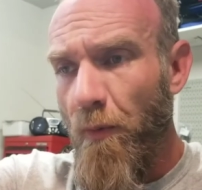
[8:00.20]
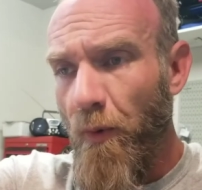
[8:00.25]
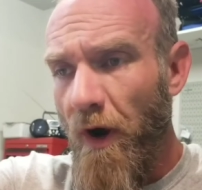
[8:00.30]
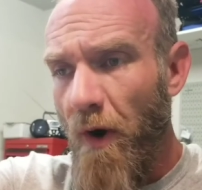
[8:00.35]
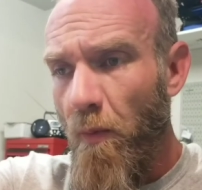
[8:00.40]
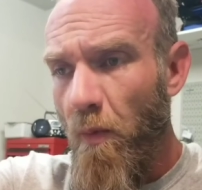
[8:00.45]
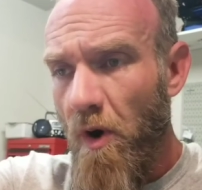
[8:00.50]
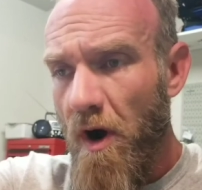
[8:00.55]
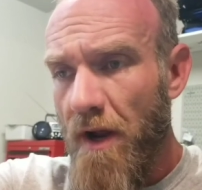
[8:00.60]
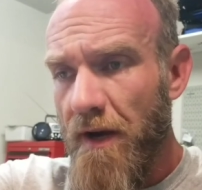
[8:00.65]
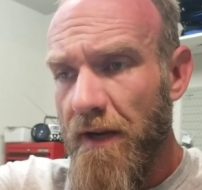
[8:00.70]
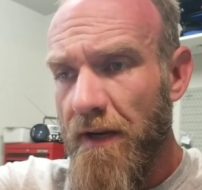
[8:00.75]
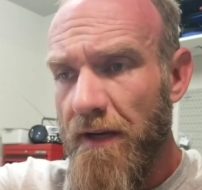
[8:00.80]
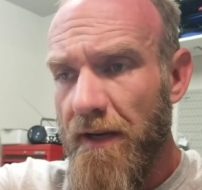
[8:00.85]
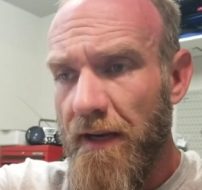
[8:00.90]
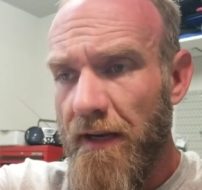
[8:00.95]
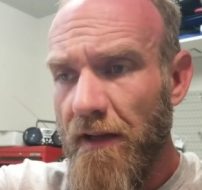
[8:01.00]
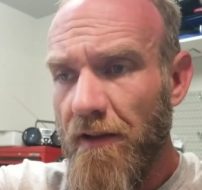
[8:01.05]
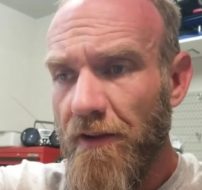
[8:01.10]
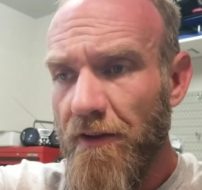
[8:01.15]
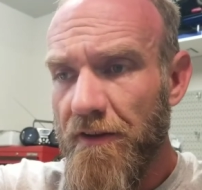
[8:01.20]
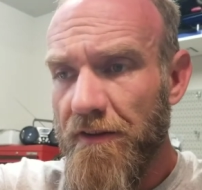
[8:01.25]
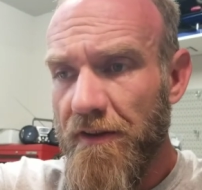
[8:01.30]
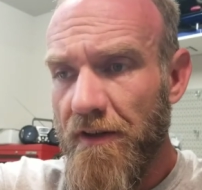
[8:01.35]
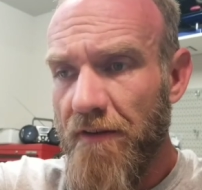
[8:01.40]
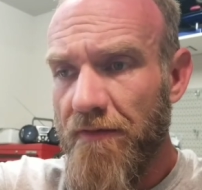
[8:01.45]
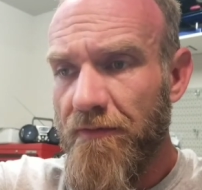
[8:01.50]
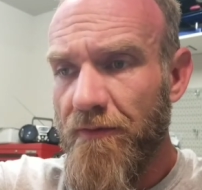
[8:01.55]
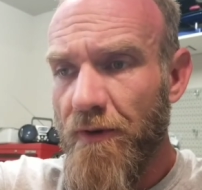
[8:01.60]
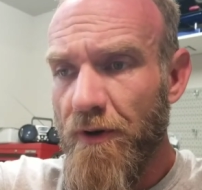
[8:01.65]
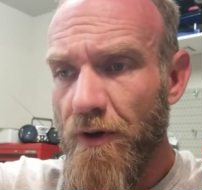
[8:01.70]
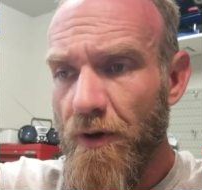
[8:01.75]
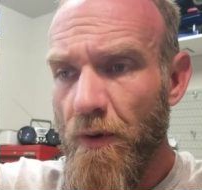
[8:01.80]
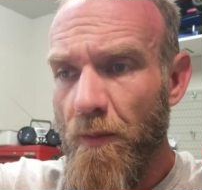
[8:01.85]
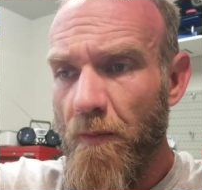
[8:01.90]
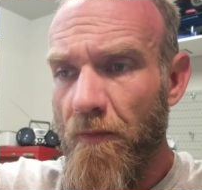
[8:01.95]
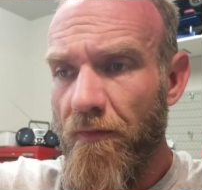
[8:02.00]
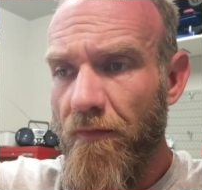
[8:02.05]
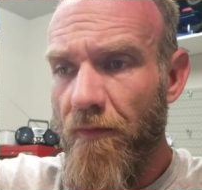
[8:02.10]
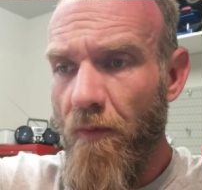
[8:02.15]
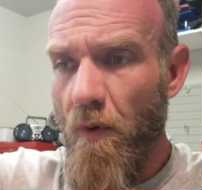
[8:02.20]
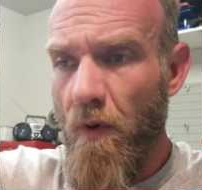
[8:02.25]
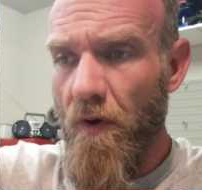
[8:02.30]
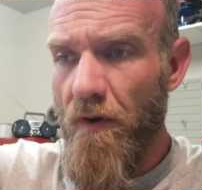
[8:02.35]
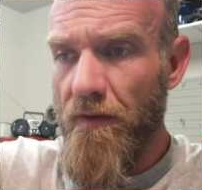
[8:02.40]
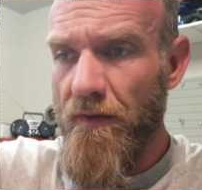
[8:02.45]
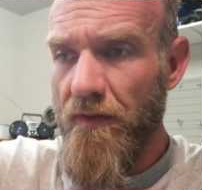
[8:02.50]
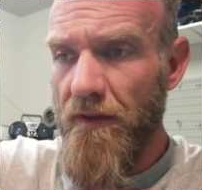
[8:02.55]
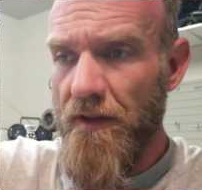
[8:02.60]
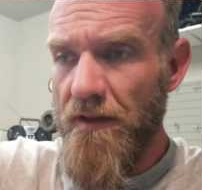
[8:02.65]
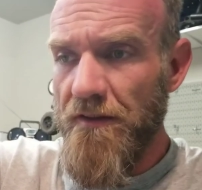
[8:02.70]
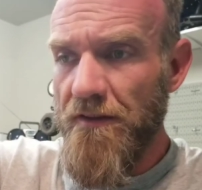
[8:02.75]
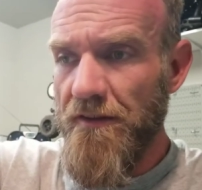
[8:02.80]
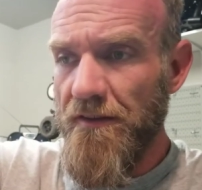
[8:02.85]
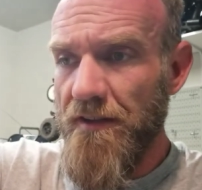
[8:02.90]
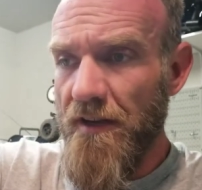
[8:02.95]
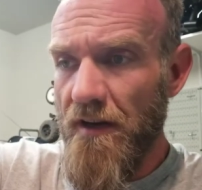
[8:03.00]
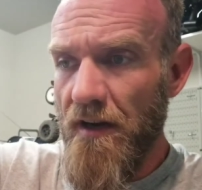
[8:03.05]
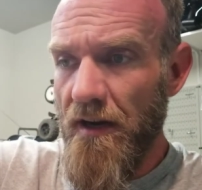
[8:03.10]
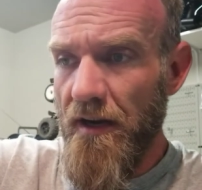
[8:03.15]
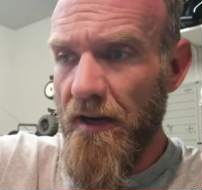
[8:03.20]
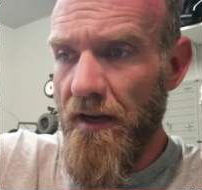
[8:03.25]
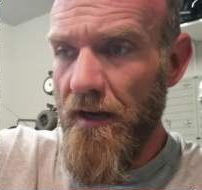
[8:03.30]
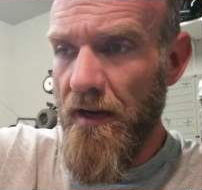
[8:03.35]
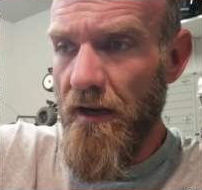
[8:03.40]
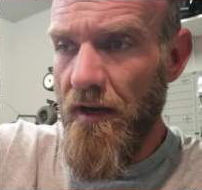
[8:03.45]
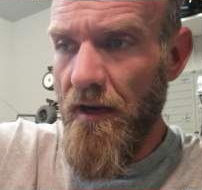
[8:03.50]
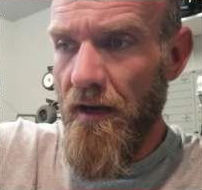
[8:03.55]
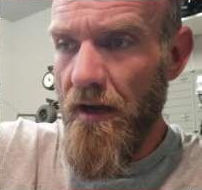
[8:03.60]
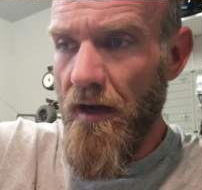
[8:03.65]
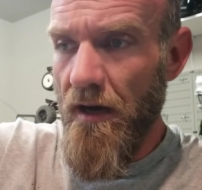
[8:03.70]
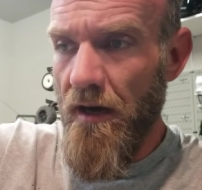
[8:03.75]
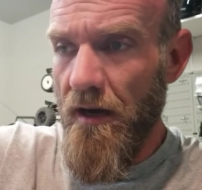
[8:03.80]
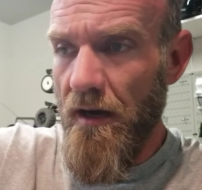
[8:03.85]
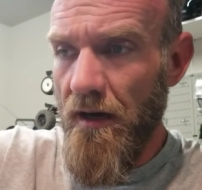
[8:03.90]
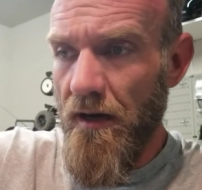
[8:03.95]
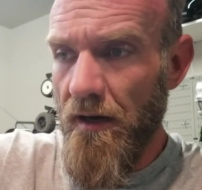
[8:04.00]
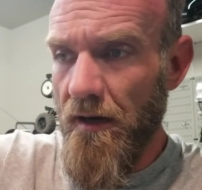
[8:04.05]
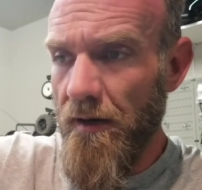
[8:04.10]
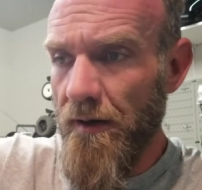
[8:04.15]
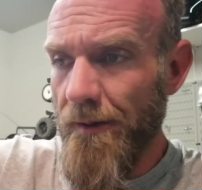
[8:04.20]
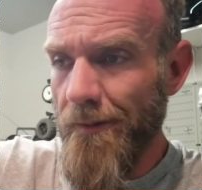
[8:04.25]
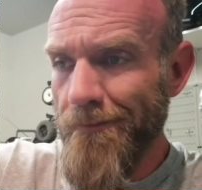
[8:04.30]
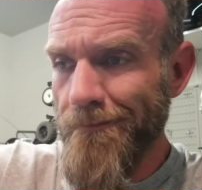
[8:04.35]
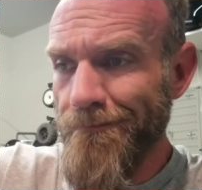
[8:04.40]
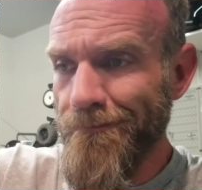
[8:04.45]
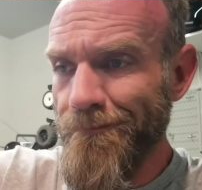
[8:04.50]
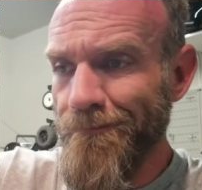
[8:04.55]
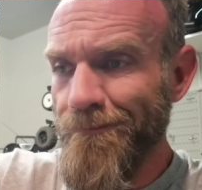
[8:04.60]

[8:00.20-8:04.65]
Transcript: where I want it and clears enough room for the steering. Um,